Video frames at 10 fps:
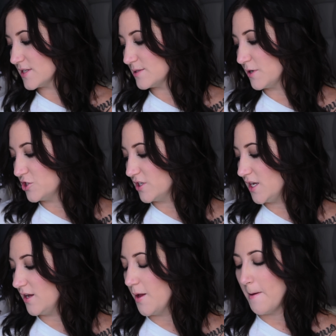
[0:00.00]

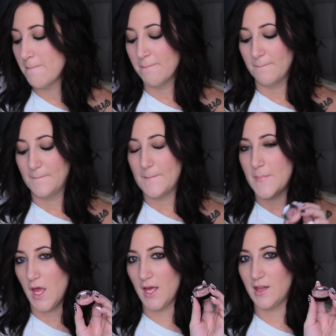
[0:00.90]
especially
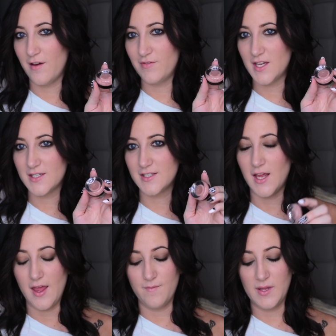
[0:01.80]
I love this.
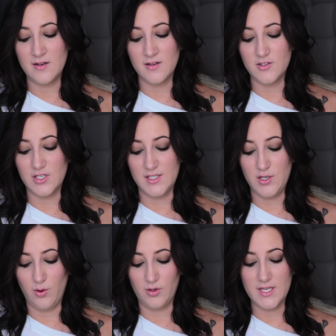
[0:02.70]
I've been just
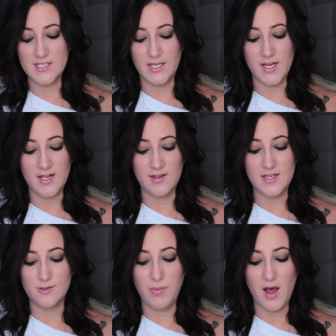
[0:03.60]
totally digging
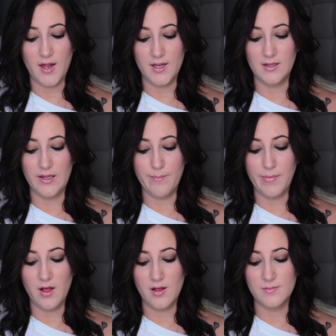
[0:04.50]
these potted lip
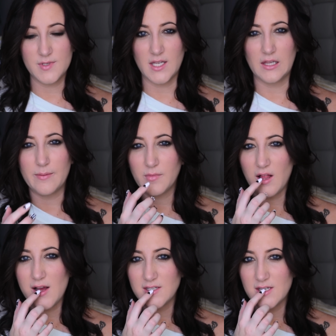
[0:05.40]
balms and lip
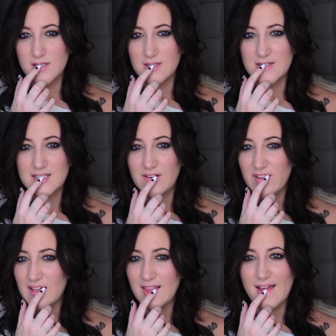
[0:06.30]
glosses and stuff
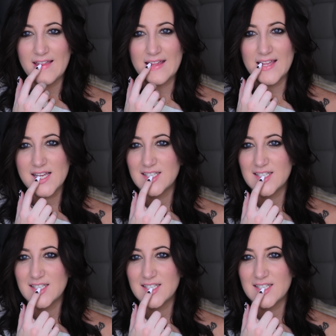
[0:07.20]
like that lately,